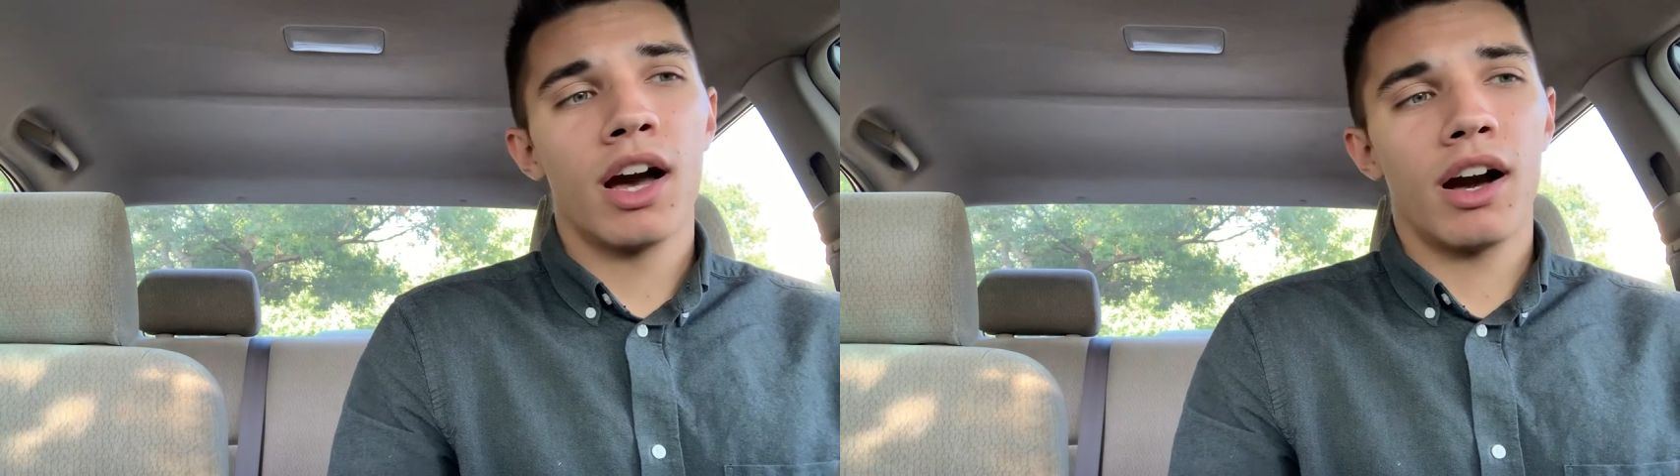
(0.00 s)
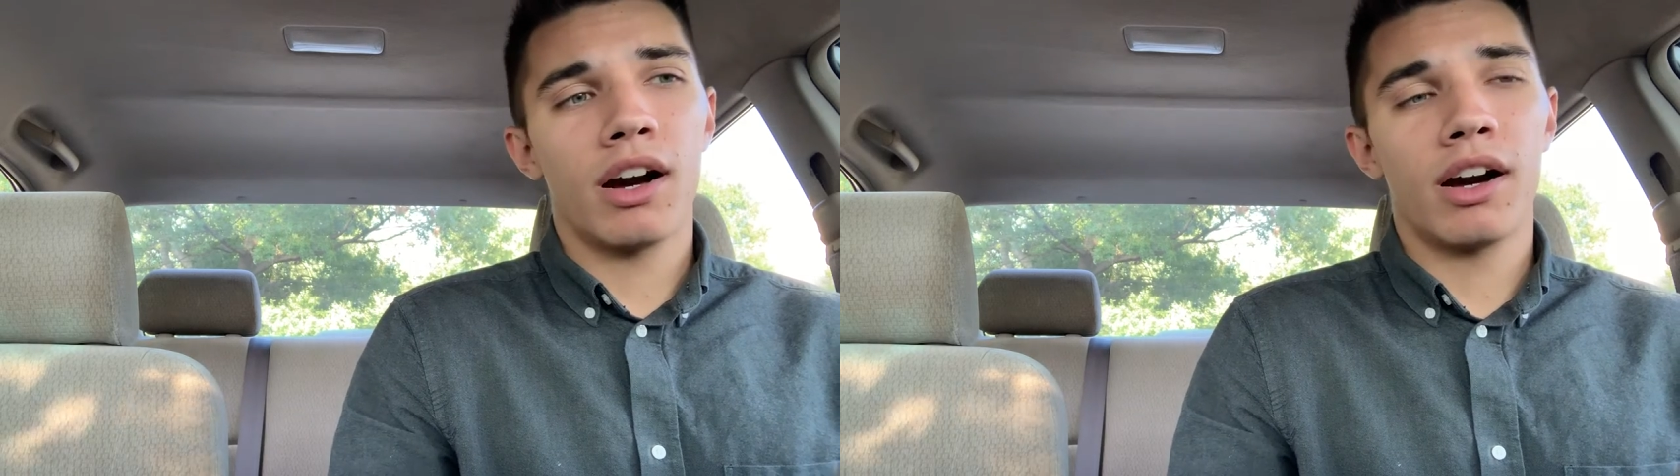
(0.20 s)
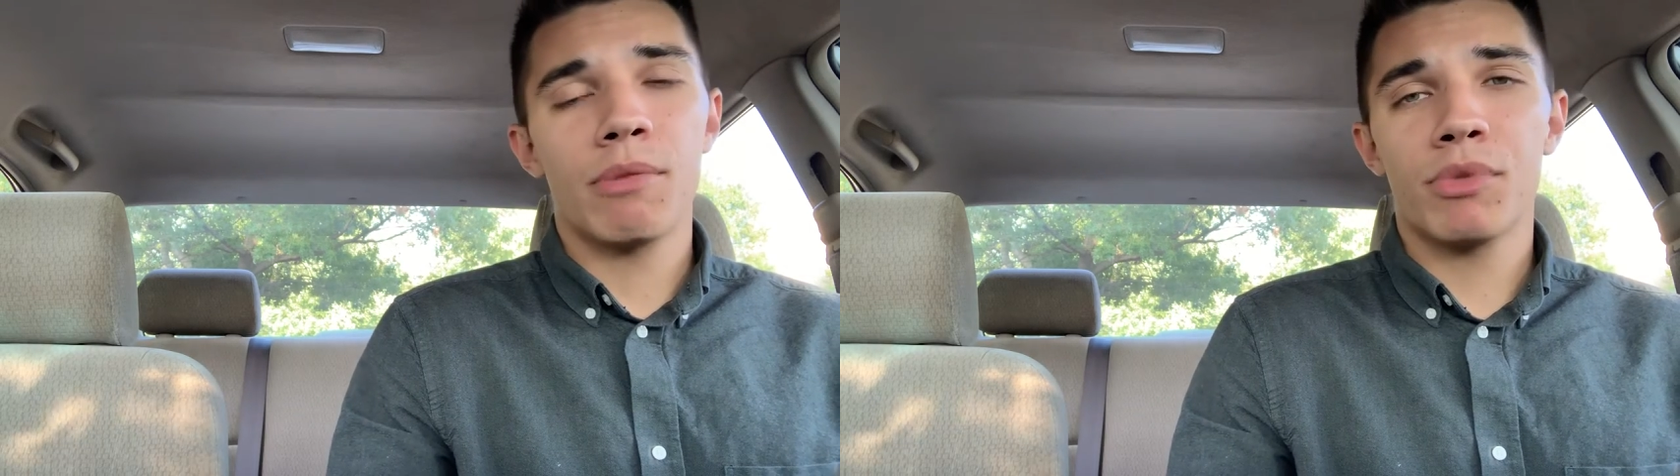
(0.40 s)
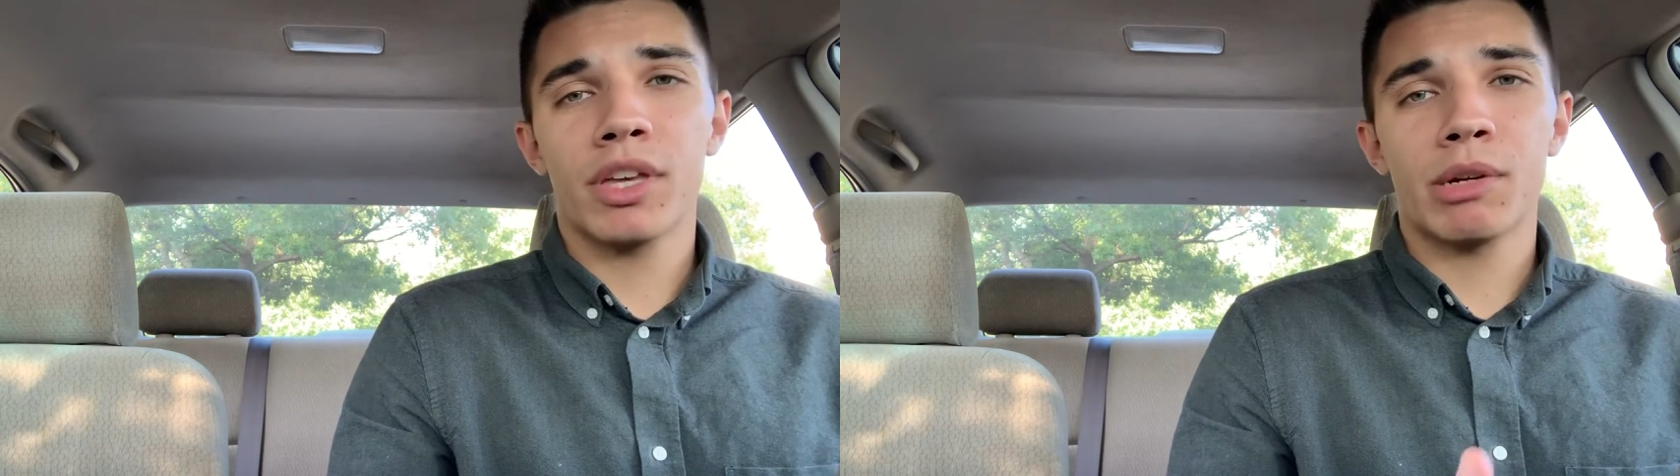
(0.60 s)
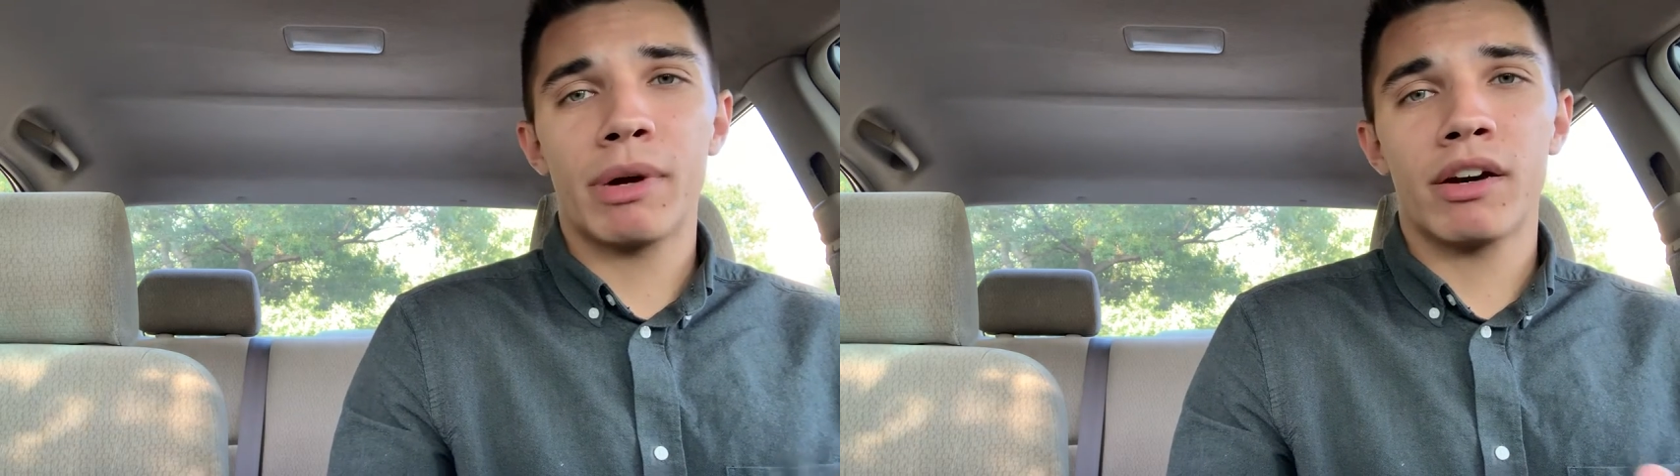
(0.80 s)
uh, I'm
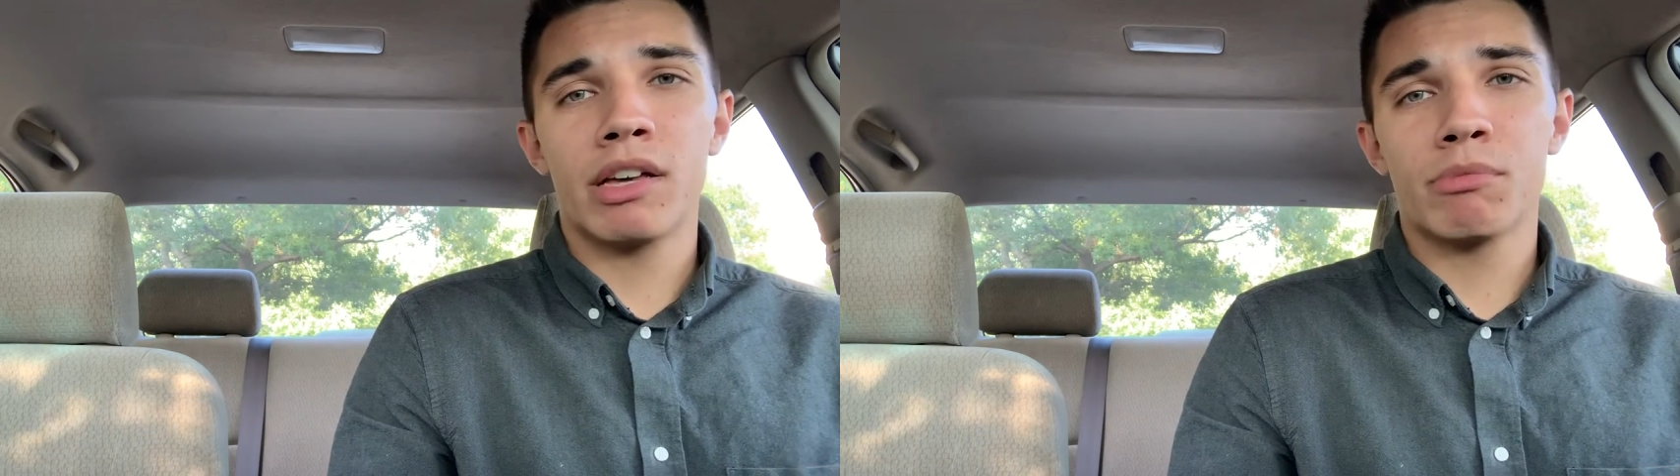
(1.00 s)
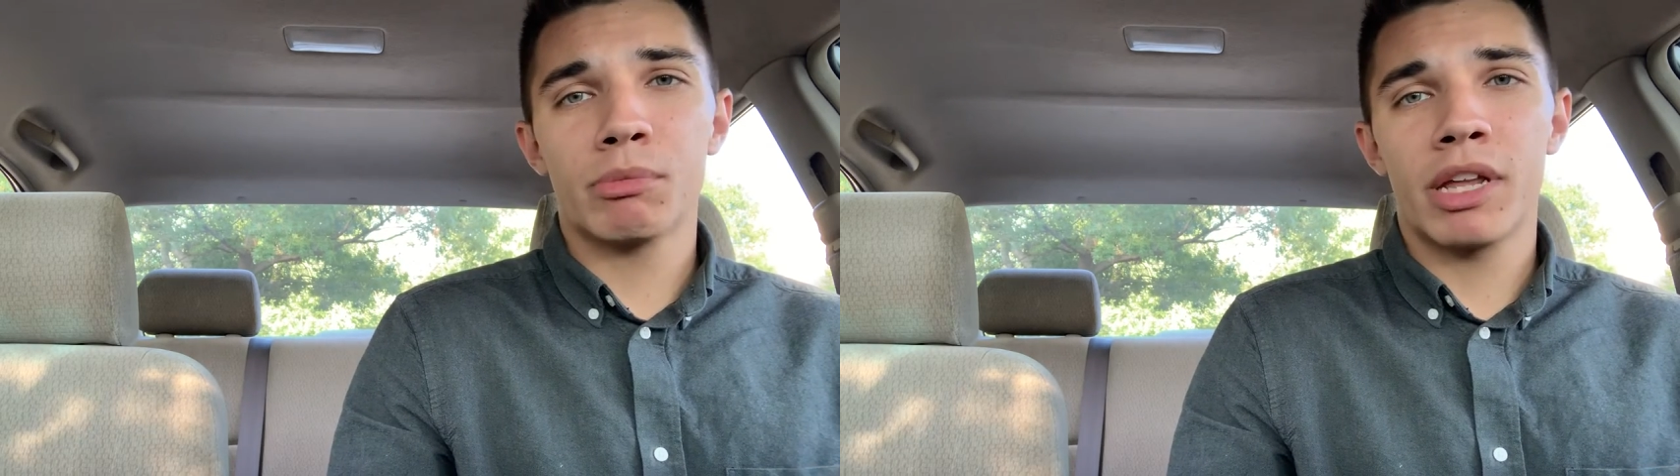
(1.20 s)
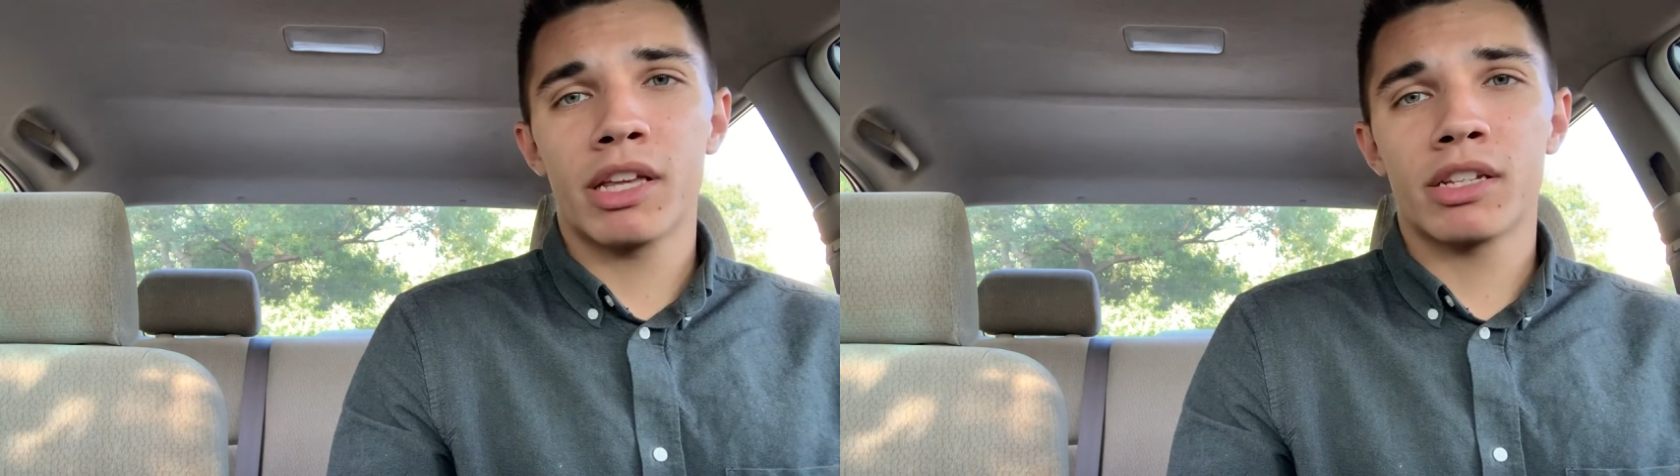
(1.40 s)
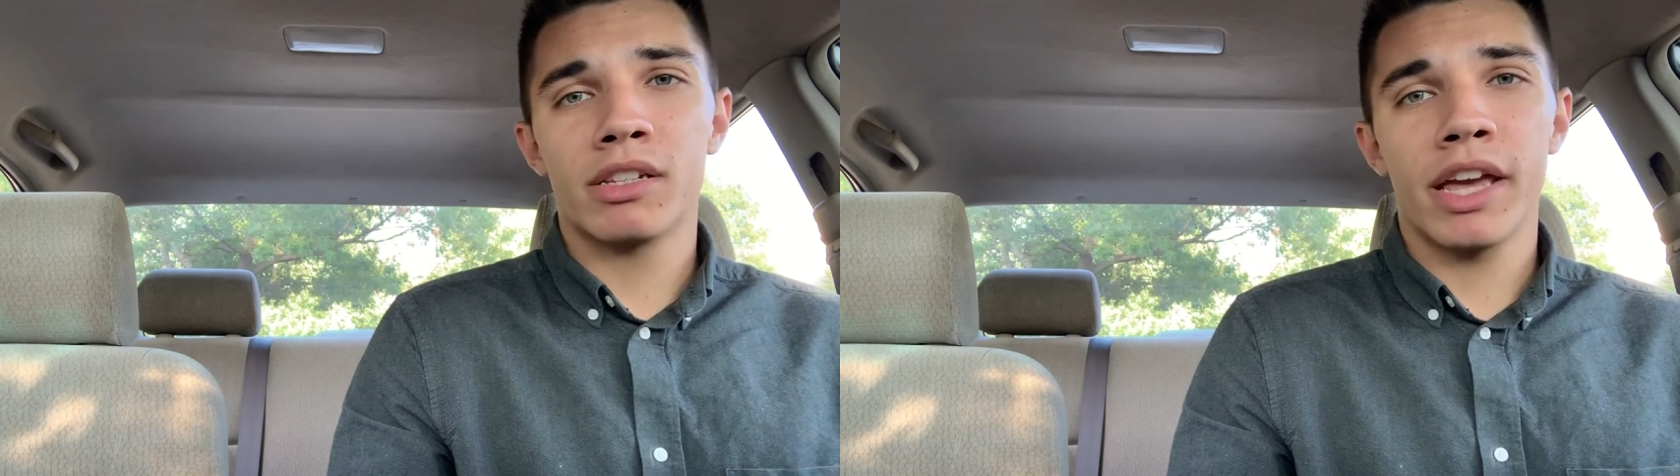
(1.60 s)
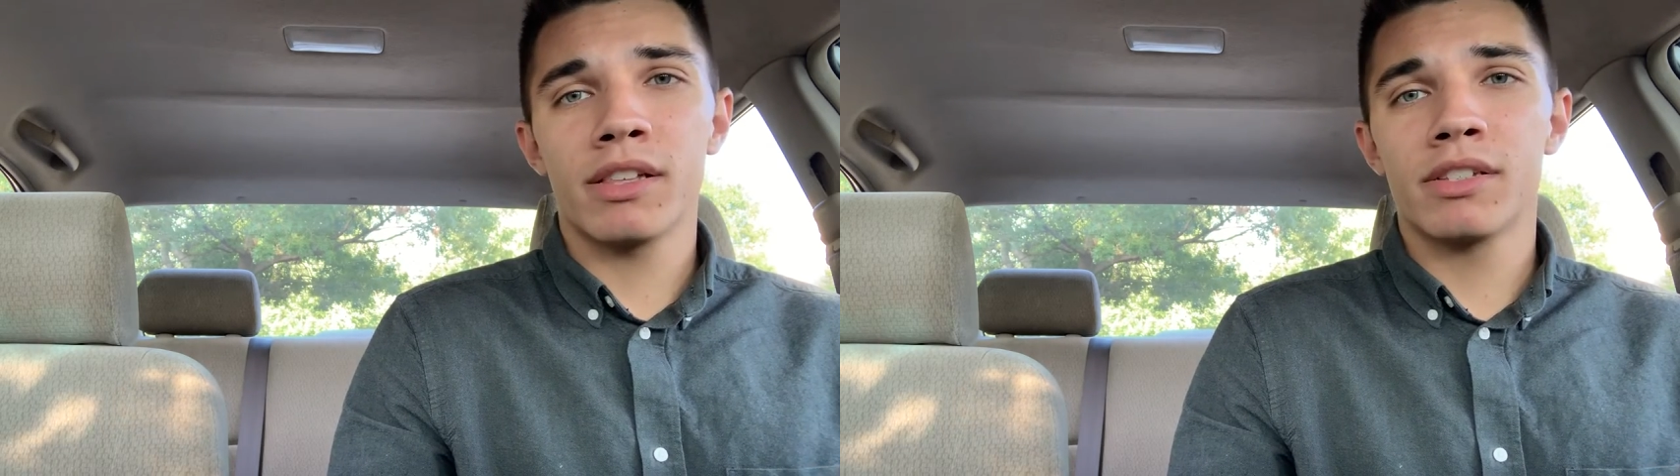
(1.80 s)
thinking about implementing a
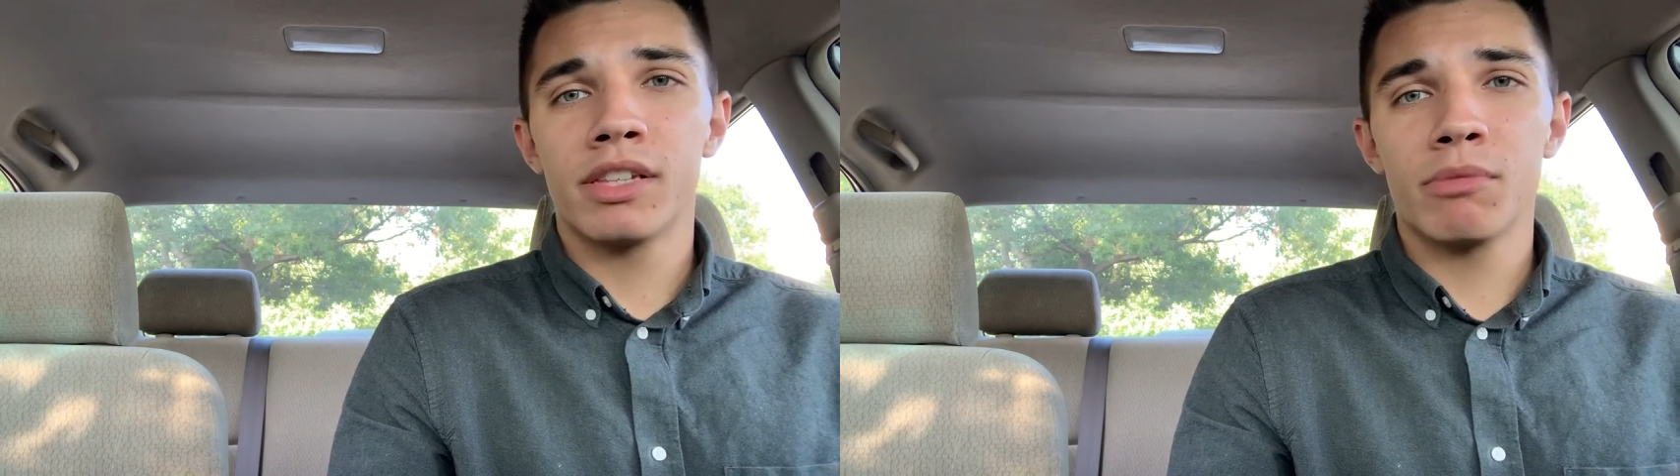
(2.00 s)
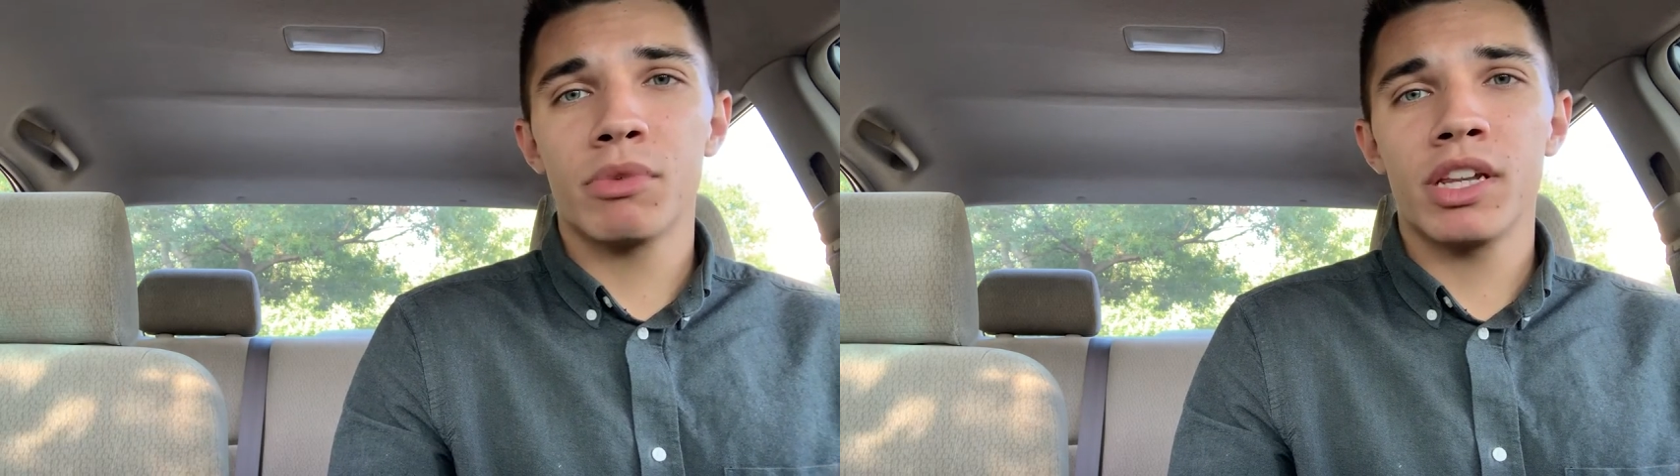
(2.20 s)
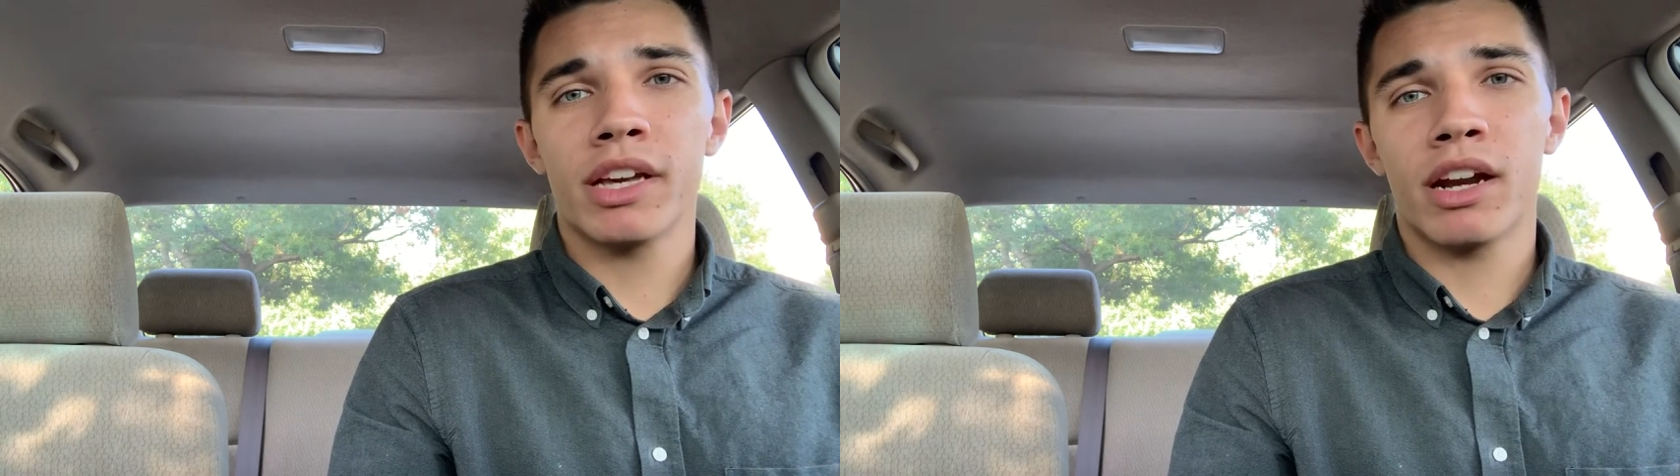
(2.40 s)
daily team meeting.